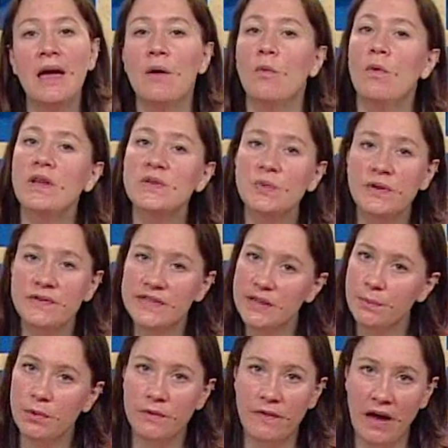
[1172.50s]
Once we've
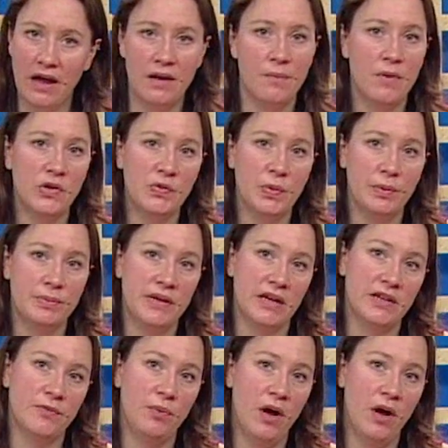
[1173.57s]
simplified a multiple objective